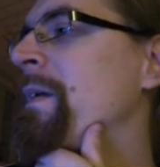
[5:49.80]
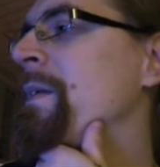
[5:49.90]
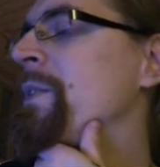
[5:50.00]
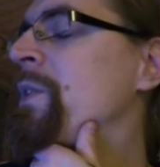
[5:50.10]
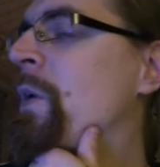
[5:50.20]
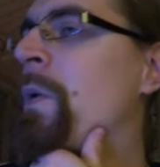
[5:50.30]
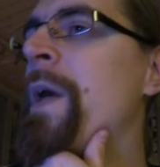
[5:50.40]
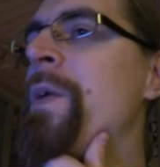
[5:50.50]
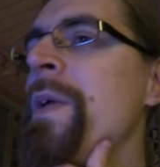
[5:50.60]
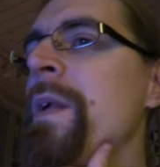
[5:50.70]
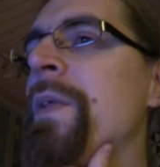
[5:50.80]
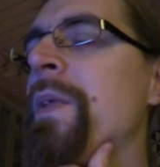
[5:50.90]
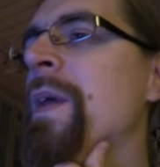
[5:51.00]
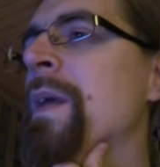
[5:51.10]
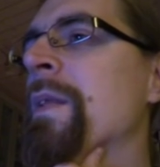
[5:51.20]
So I really
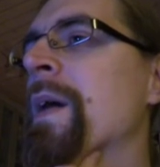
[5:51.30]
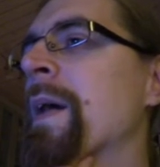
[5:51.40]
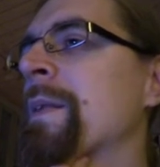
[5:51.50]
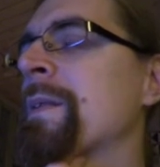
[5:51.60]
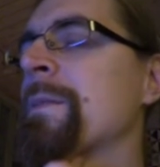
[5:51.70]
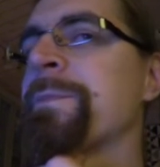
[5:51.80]
think that